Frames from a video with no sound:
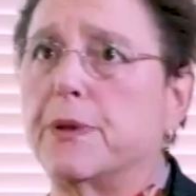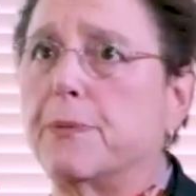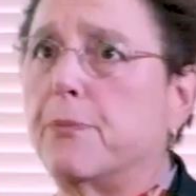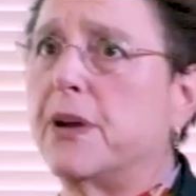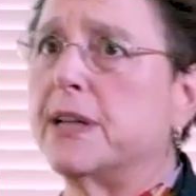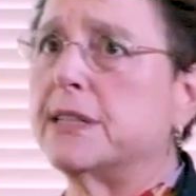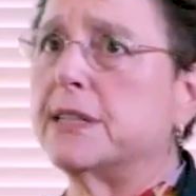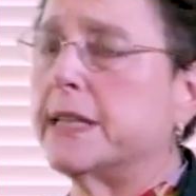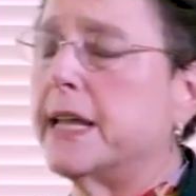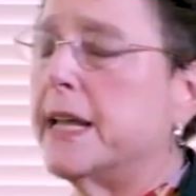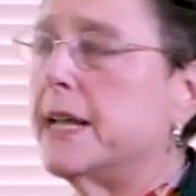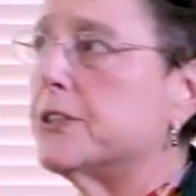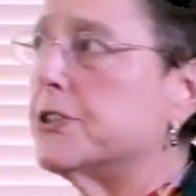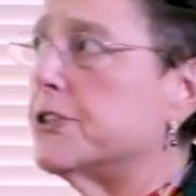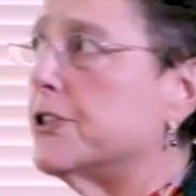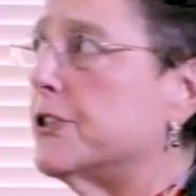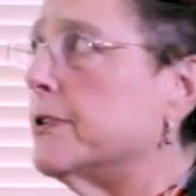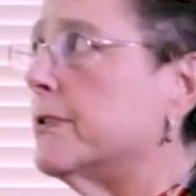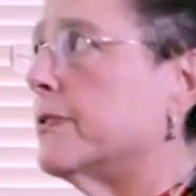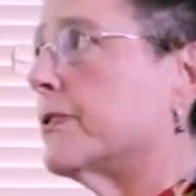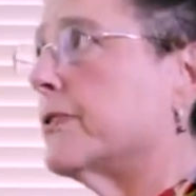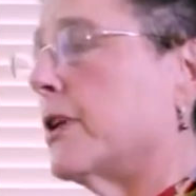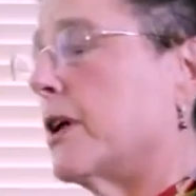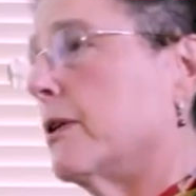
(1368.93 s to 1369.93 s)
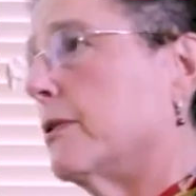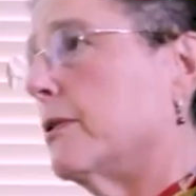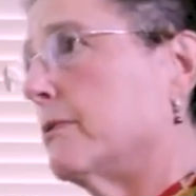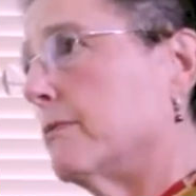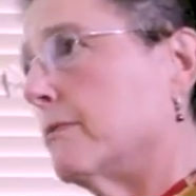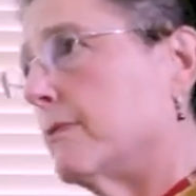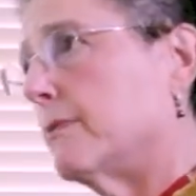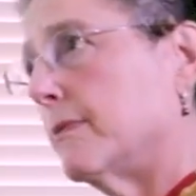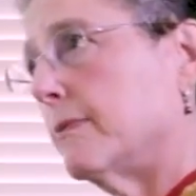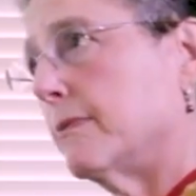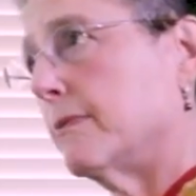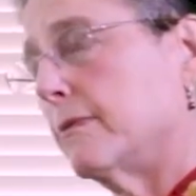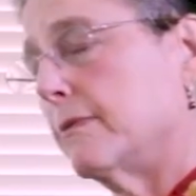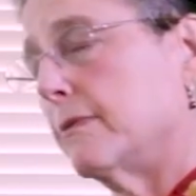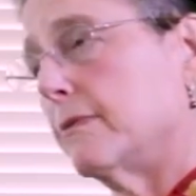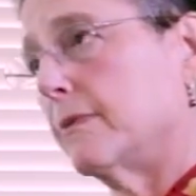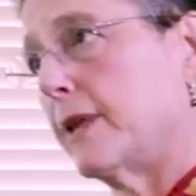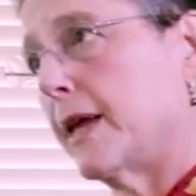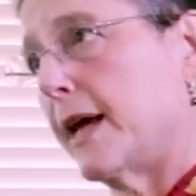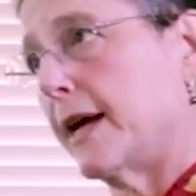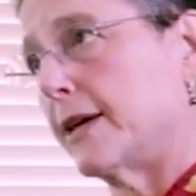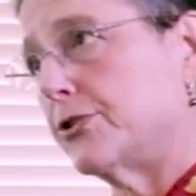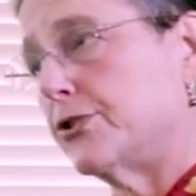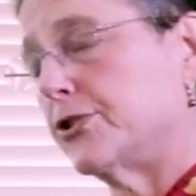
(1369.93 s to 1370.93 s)
with breast cancer, though
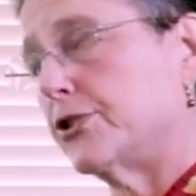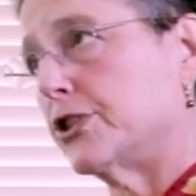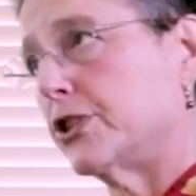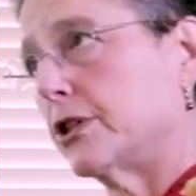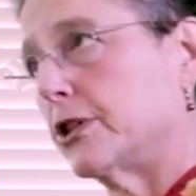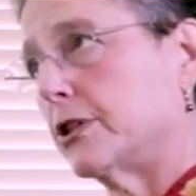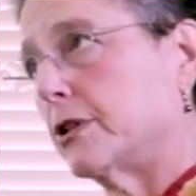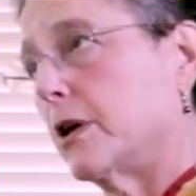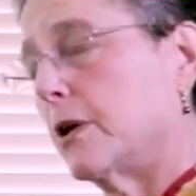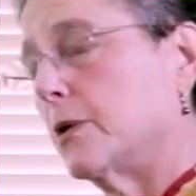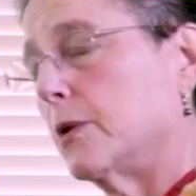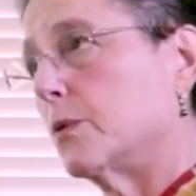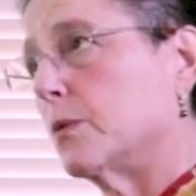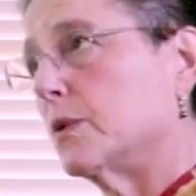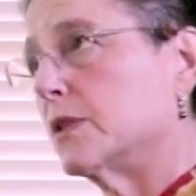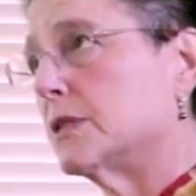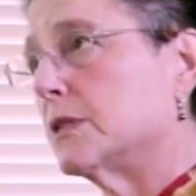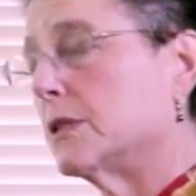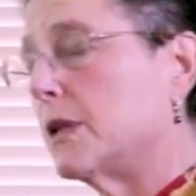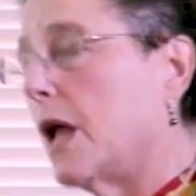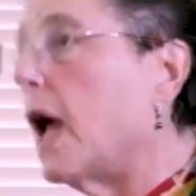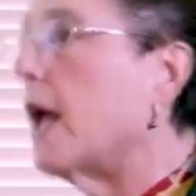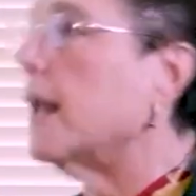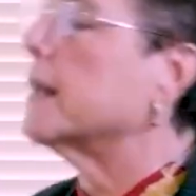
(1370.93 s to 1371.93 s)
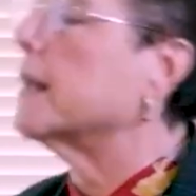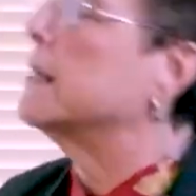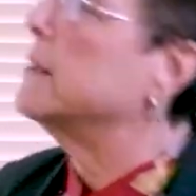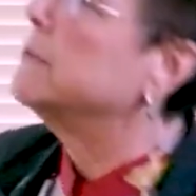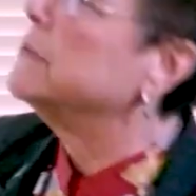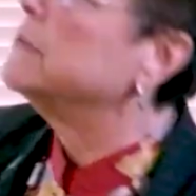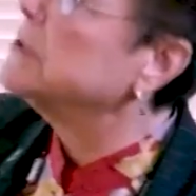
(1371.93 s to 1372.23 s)
the estrogen alone was not.